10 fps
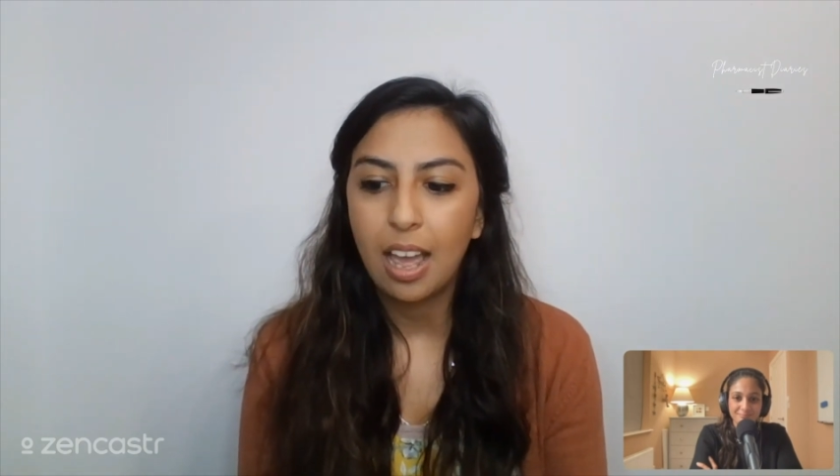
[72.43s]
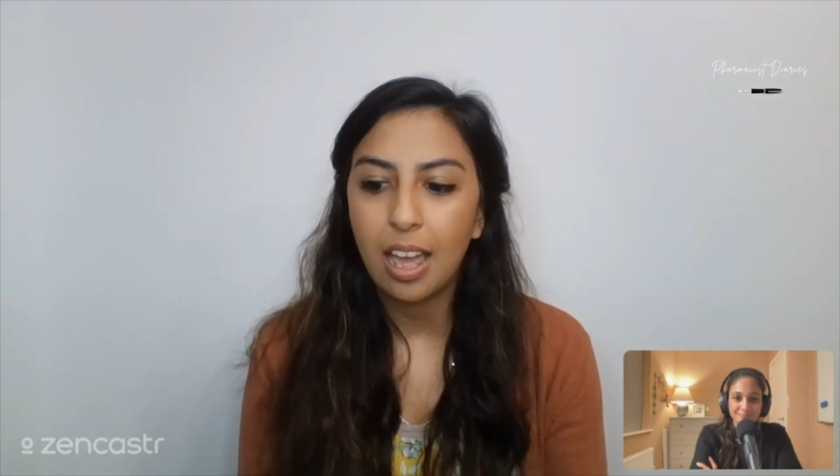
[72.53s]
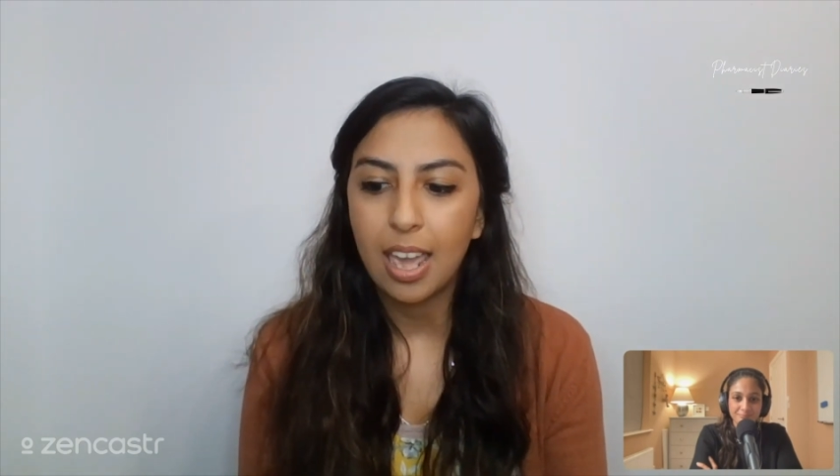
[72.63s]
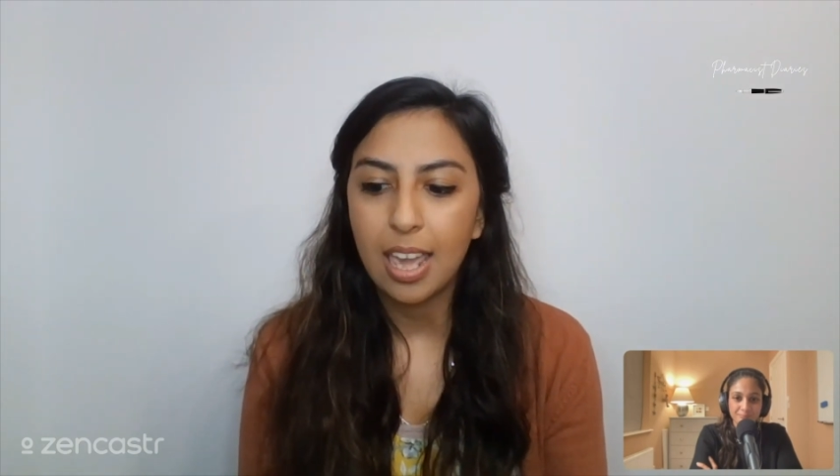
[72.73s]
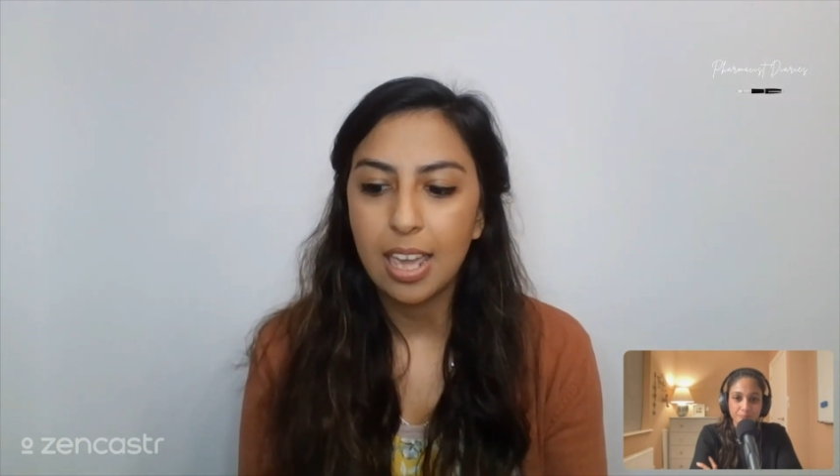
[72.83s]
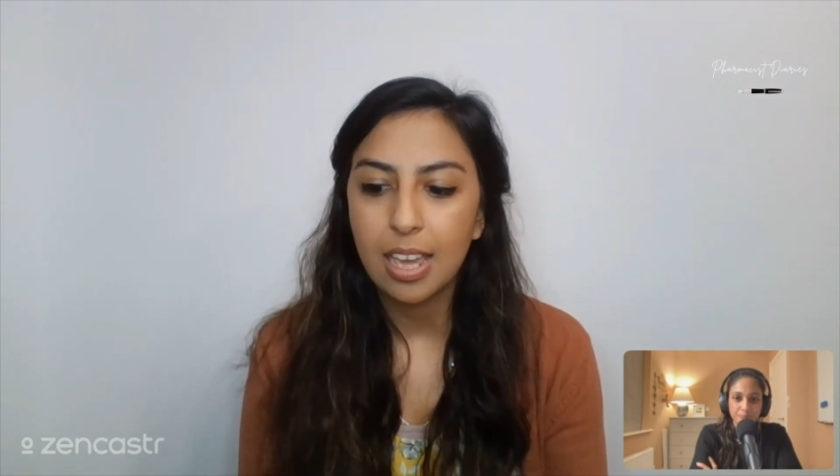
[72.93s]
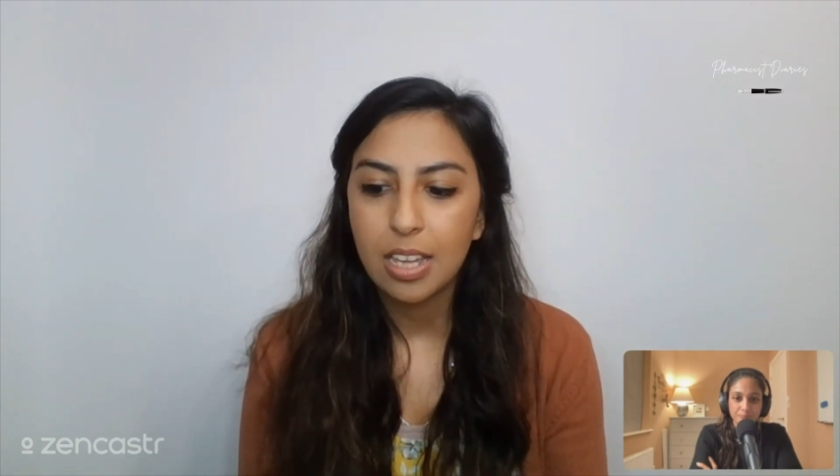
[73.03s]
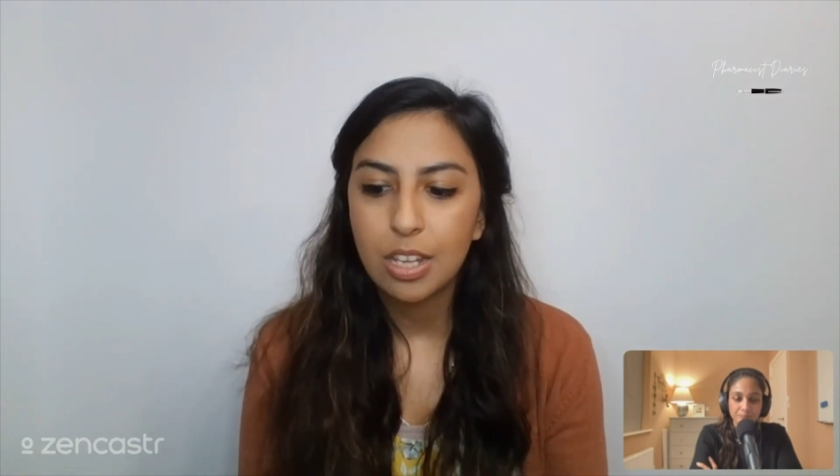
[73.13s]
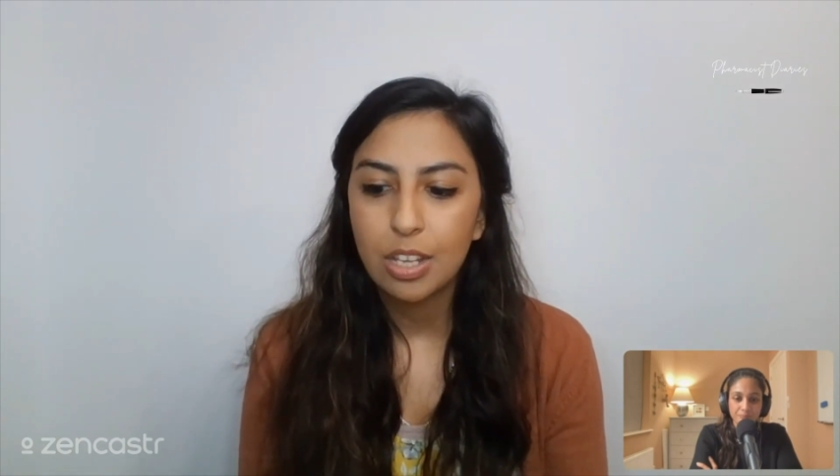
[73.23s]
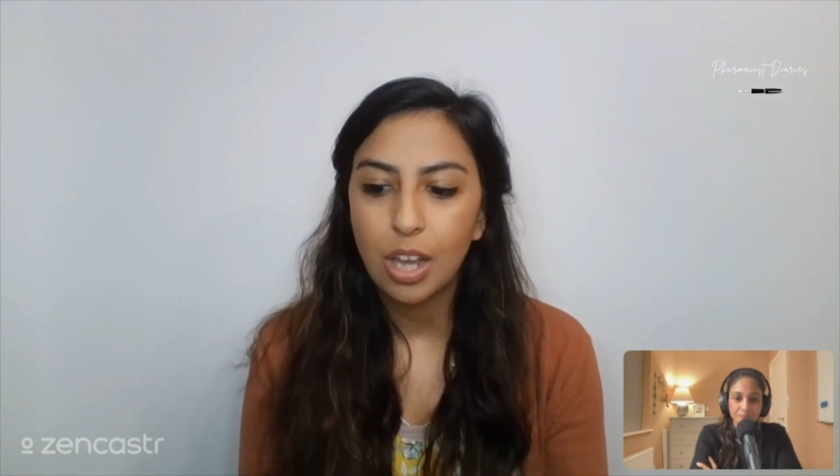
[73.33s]

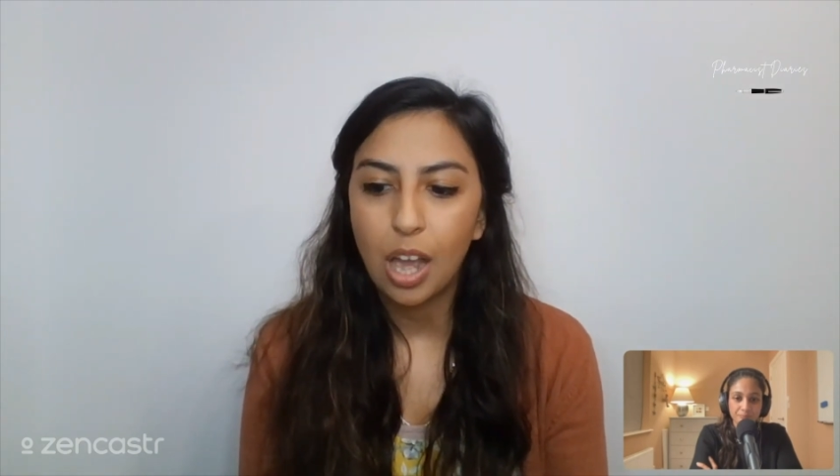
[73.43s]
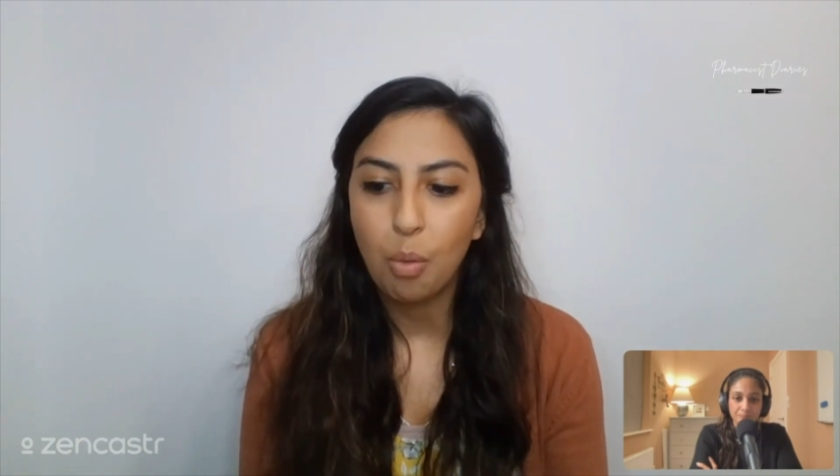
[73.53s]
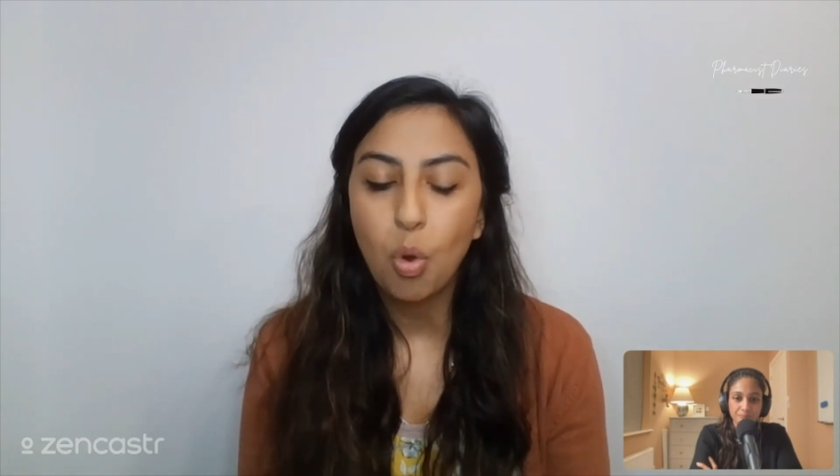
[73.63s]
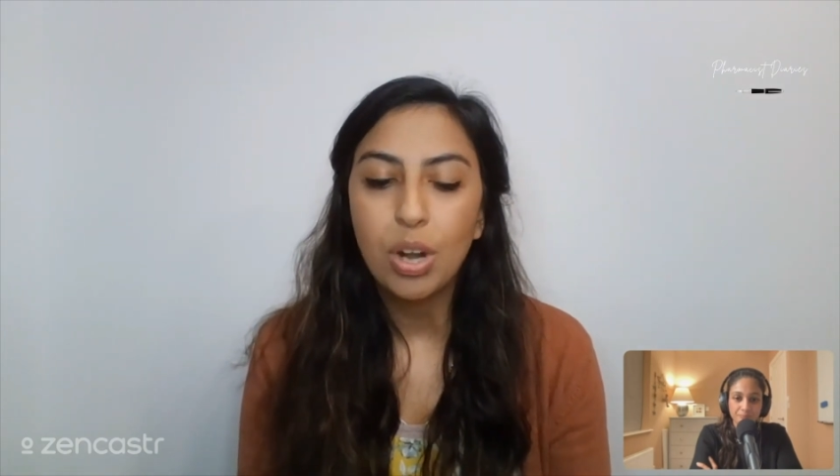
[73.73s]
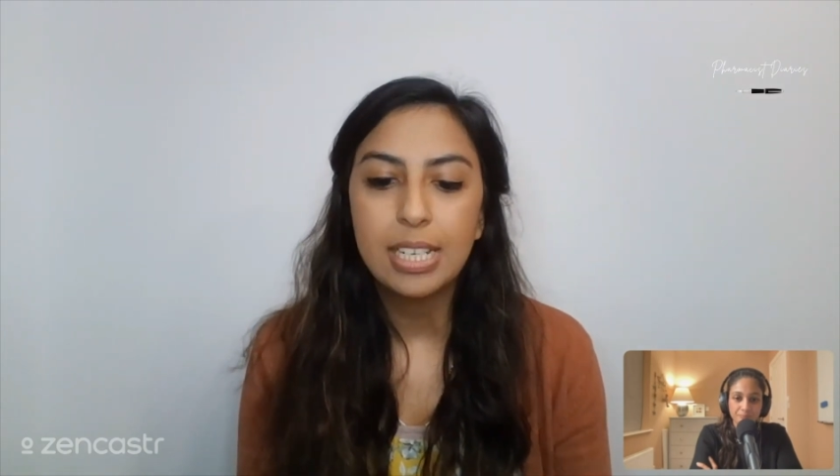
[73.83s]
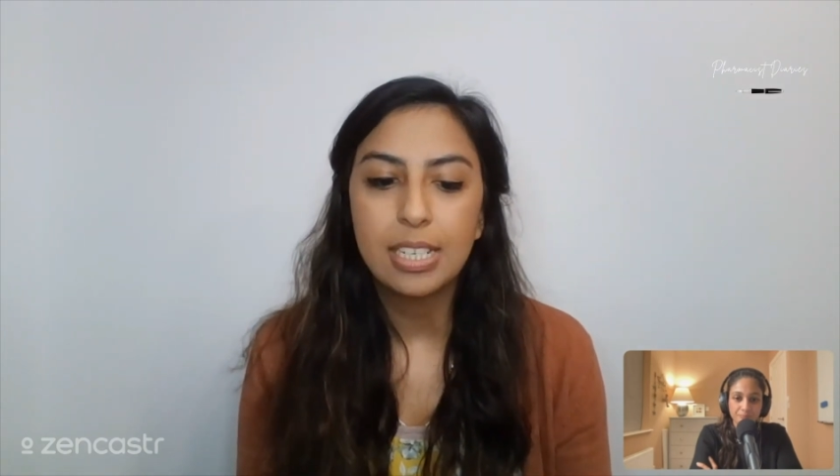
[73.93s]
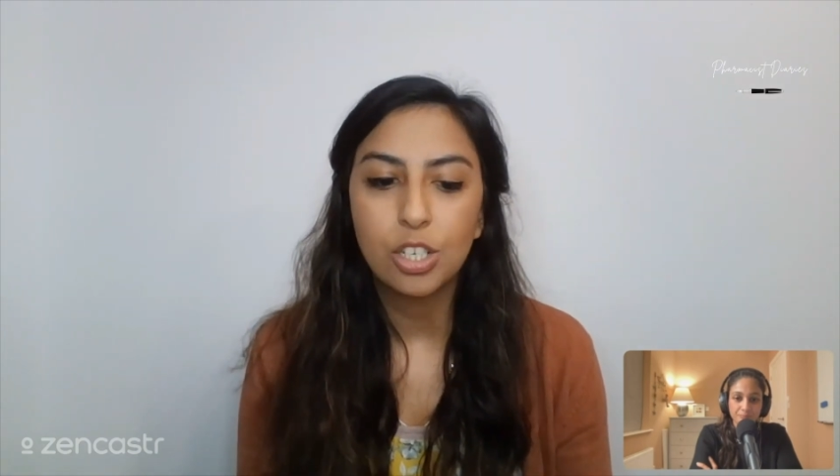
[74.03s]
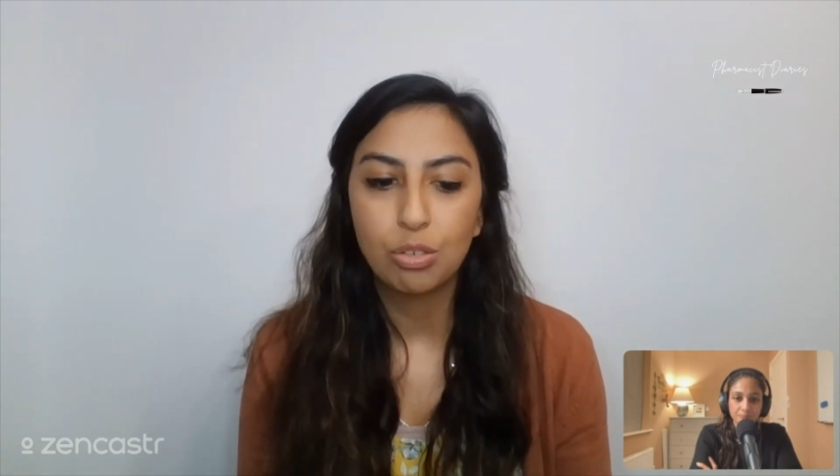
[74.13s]
a